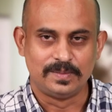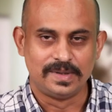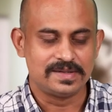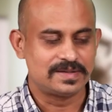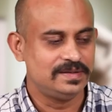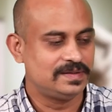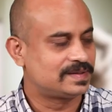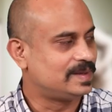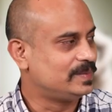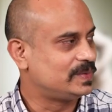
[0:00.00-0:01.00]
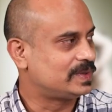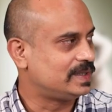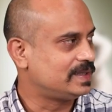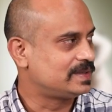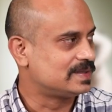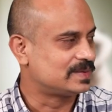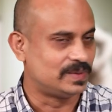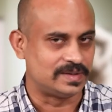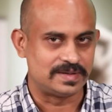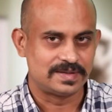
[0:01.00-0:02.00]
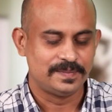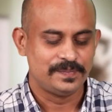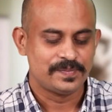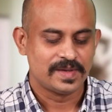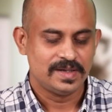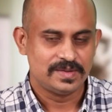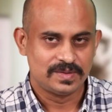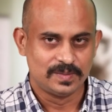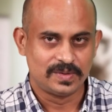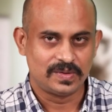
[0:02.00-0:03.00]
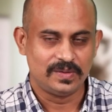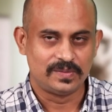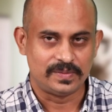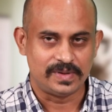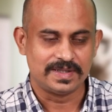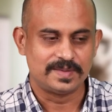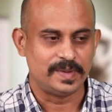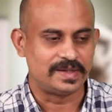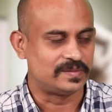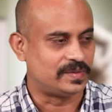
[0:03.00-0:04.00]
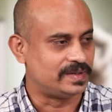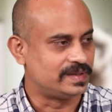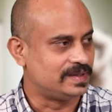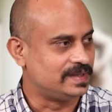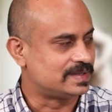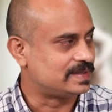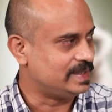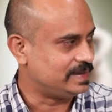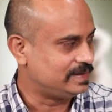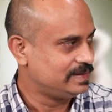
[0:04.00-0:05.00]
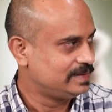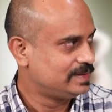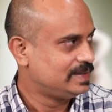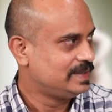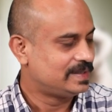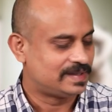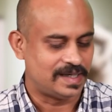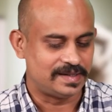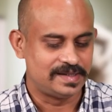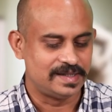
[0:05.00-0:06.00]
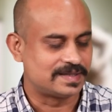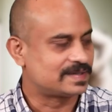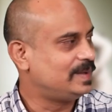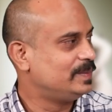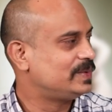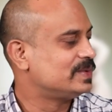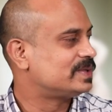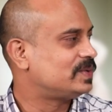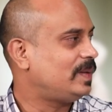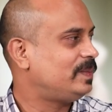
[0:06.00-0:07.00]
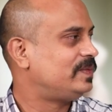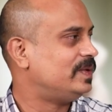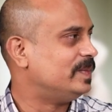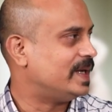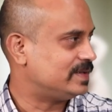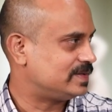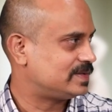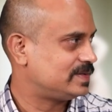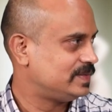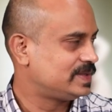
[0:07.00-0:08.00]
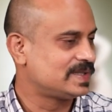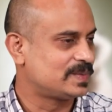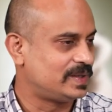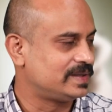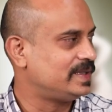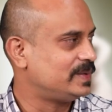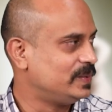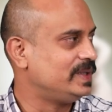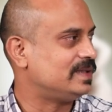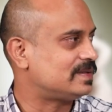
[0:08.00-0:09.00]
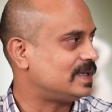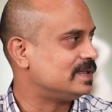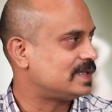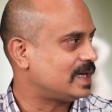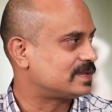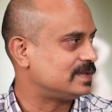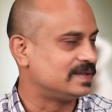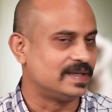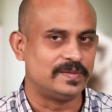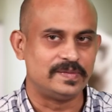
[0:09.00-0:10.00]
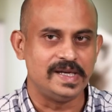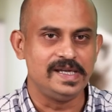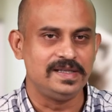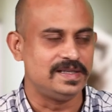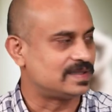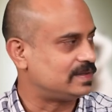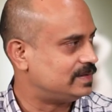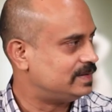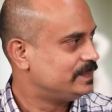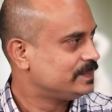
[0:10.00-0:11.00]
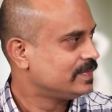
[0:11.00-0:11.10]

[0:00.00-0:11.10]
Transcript: merchant come to collect his goods, Chubukov was metaphorically saying that he has come to shop for marriage, which is what they are doing, a transaction. They are weighing each other